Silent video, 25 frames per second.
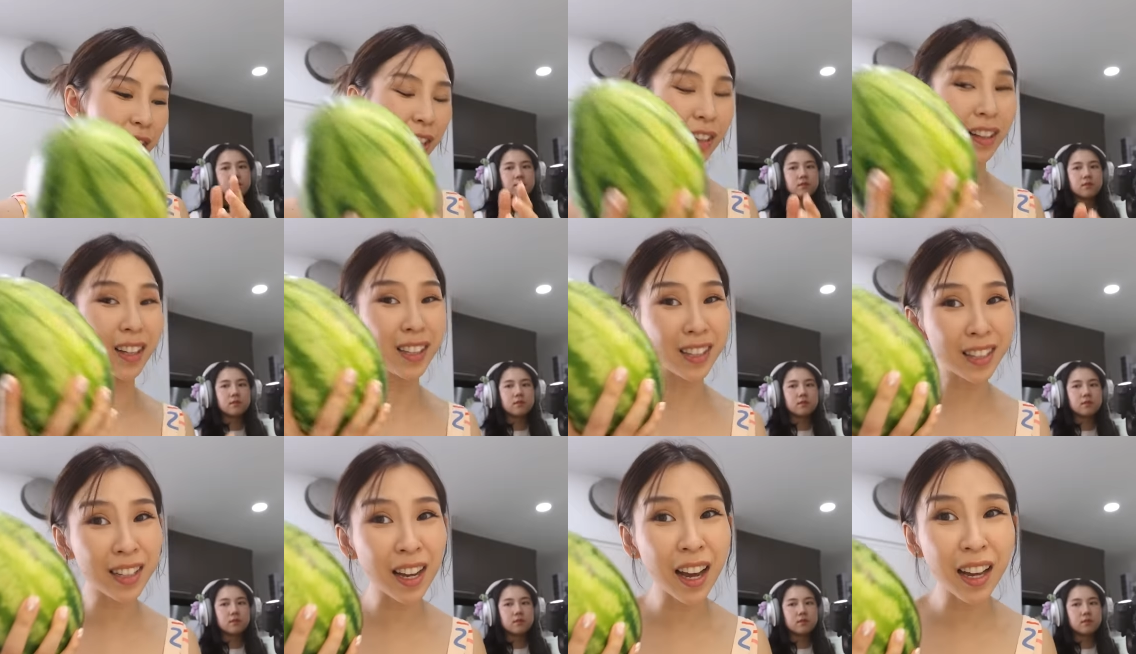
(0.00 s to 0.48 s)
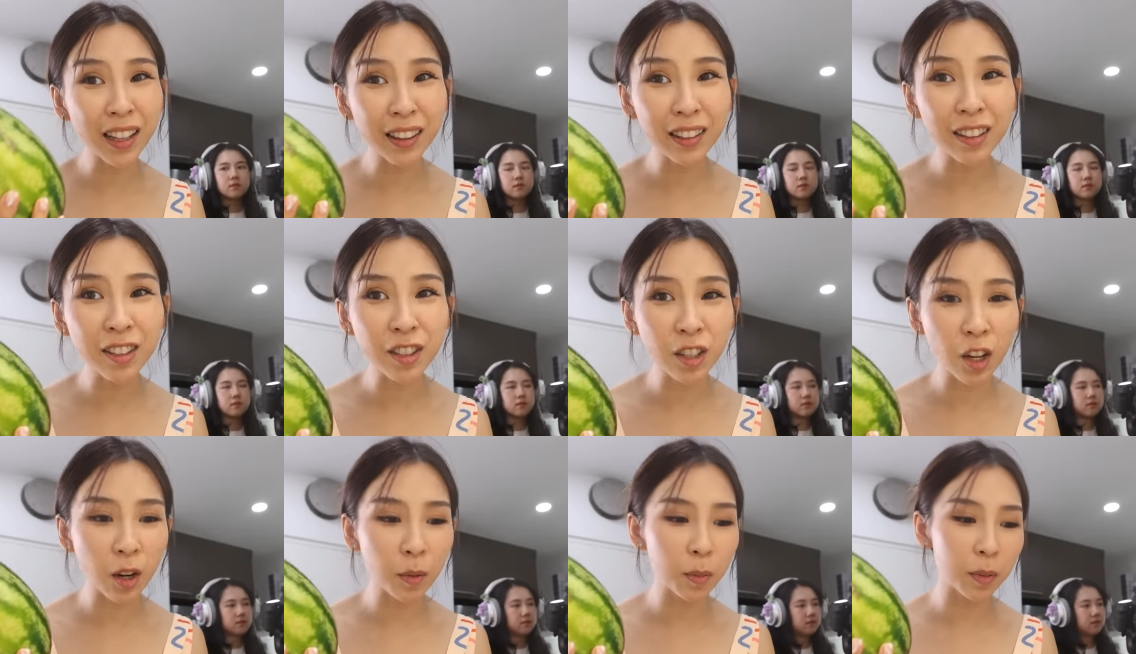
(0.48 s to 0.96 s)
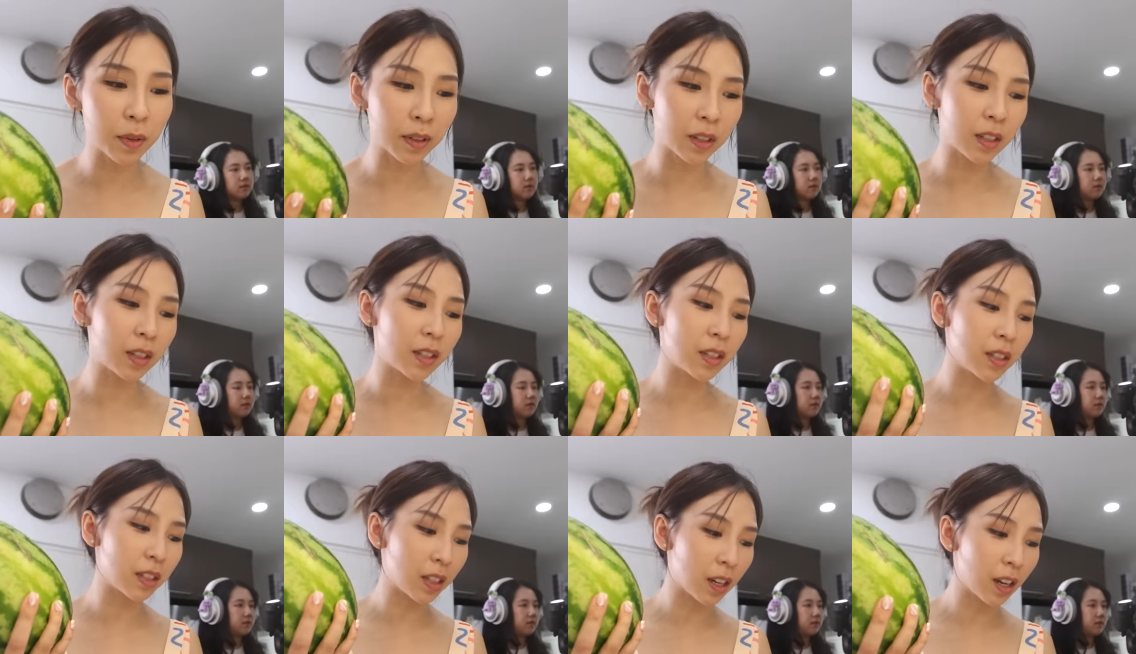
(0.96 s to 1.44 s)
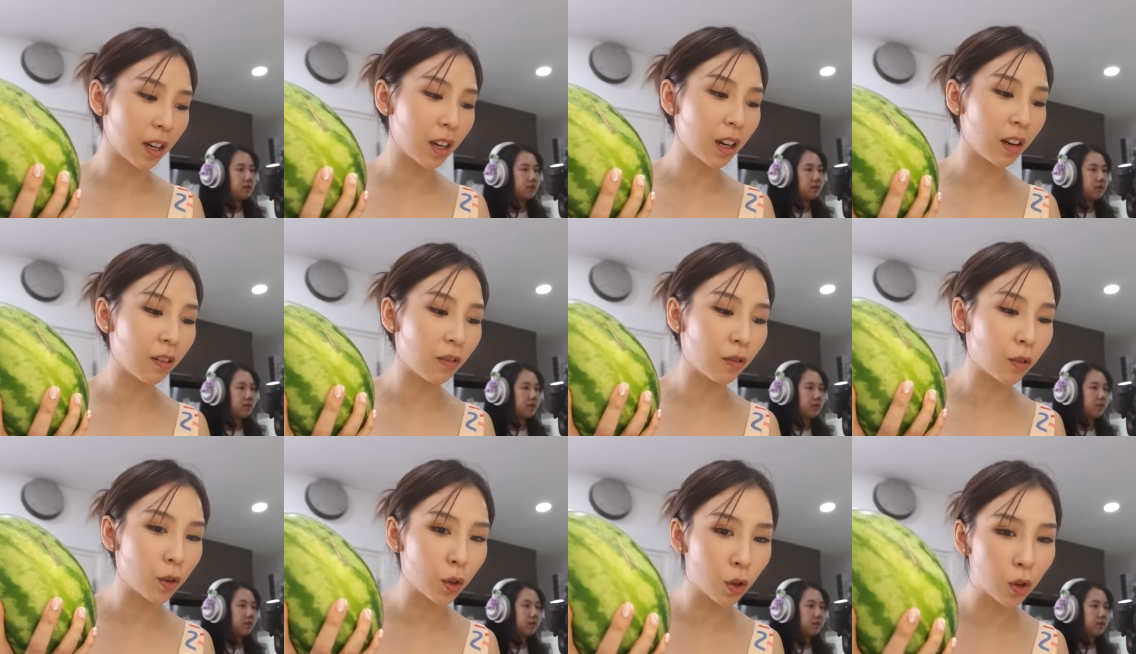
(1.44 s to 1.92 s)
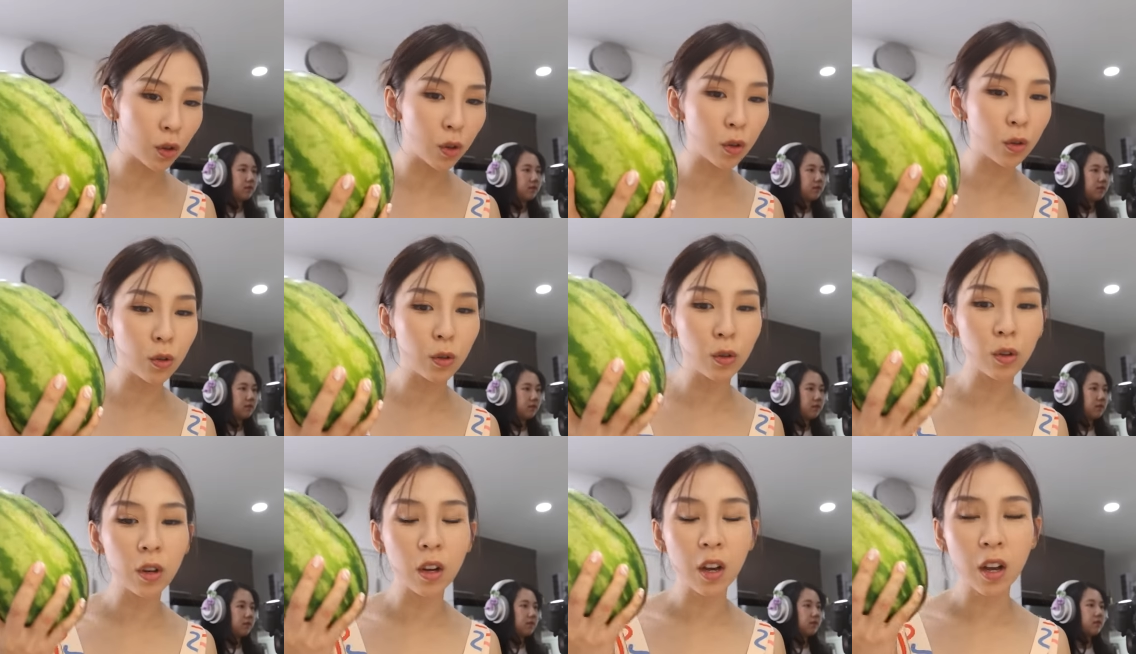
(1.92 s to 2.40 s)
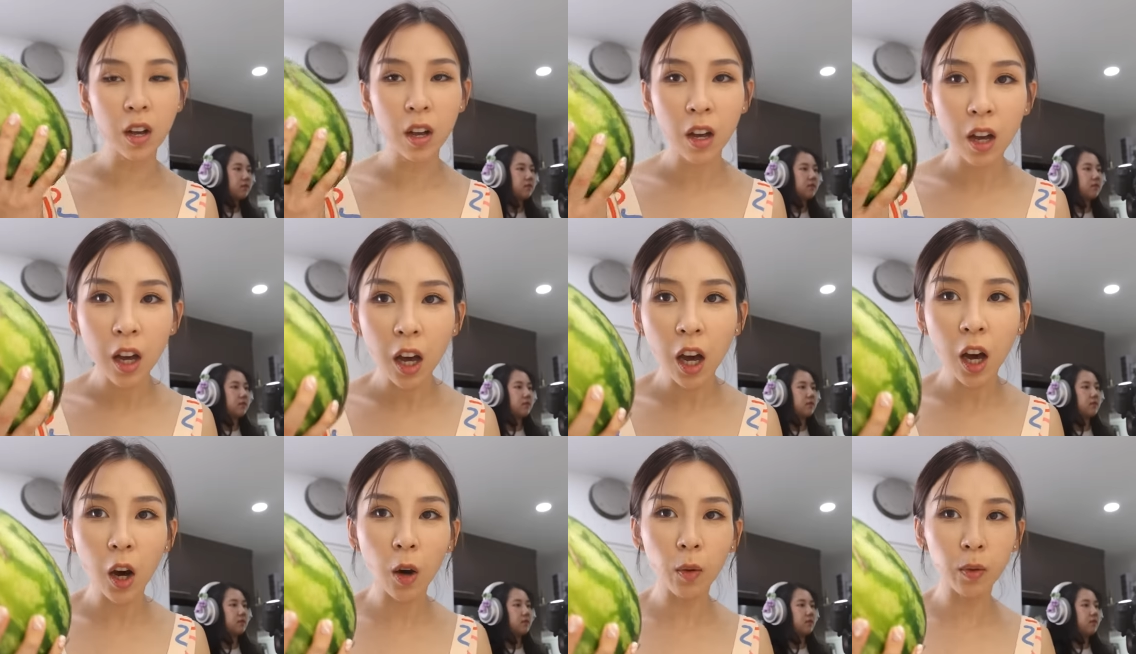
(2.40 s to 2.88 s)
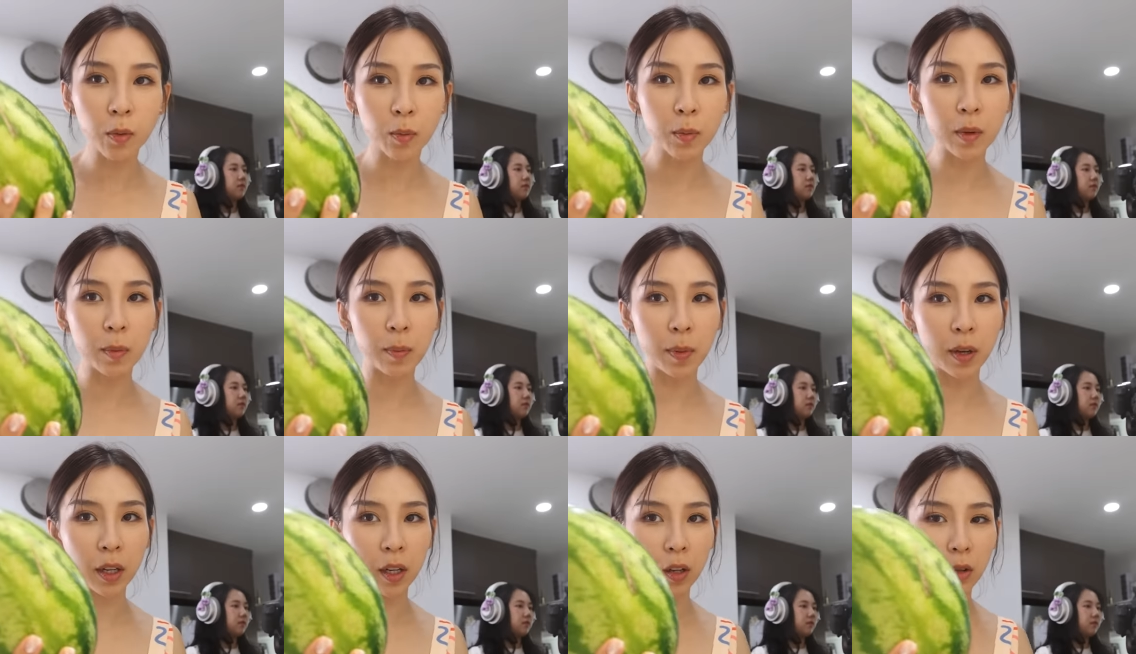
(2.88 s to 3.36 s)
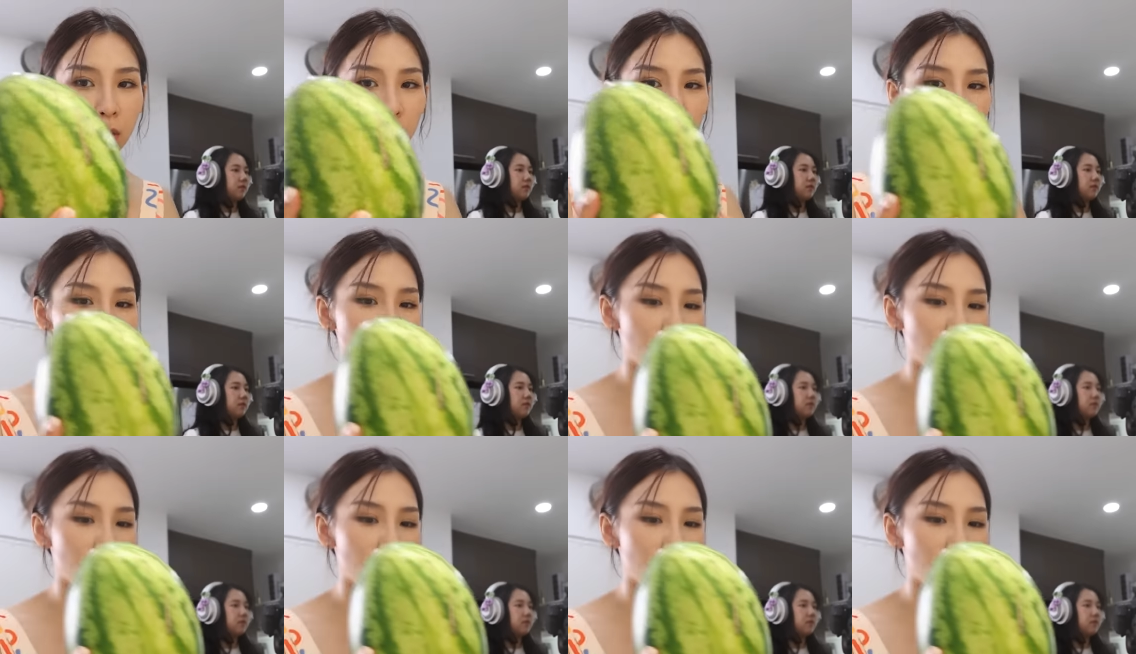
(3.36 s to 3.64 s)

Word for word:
Speaker 1: So let's cut this open to see if Google helped me pick a good